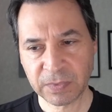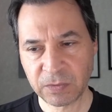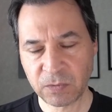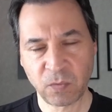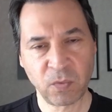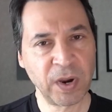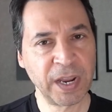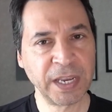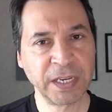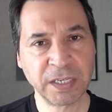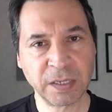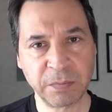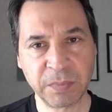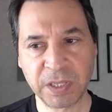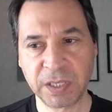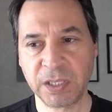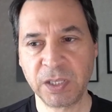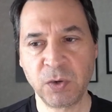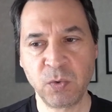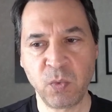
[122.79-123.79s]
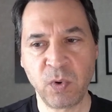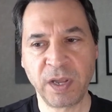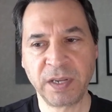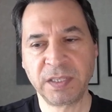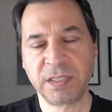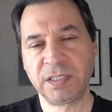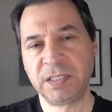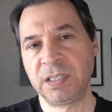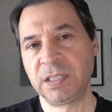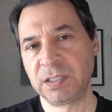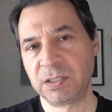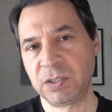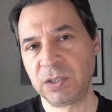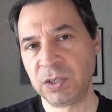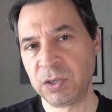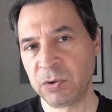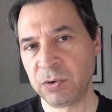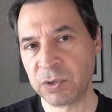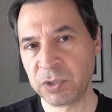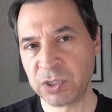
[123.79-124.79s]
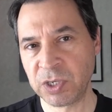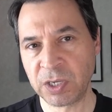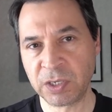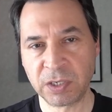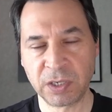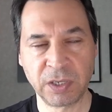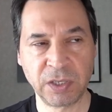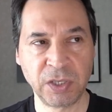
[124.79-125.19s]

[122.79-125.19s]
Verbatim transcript: randomly, you want to stick to your agenda.